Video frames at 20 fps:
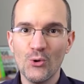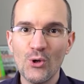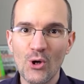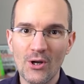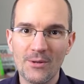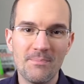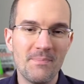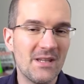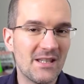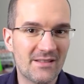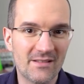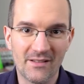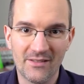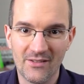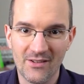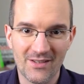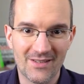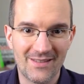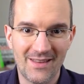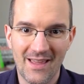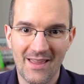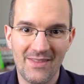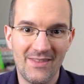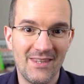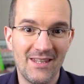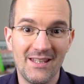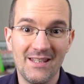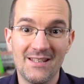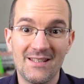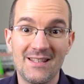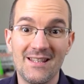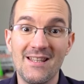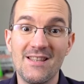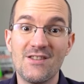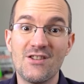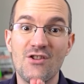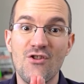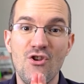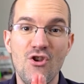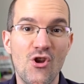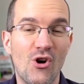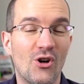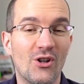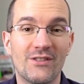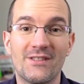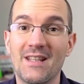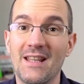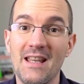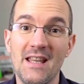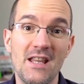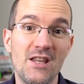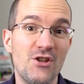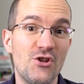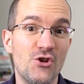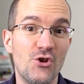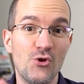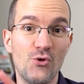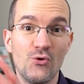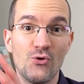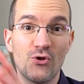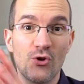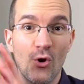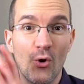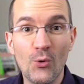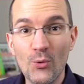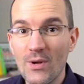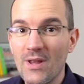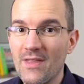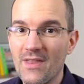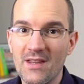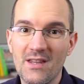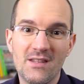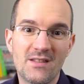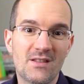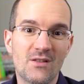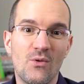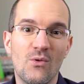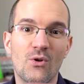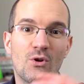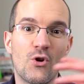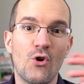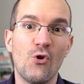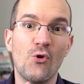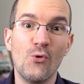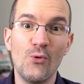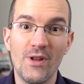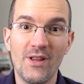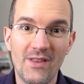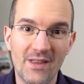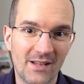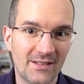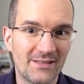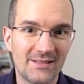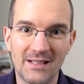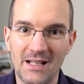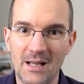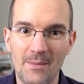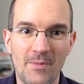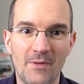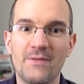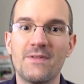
not misunderstand this. It's not a use only this or only that type of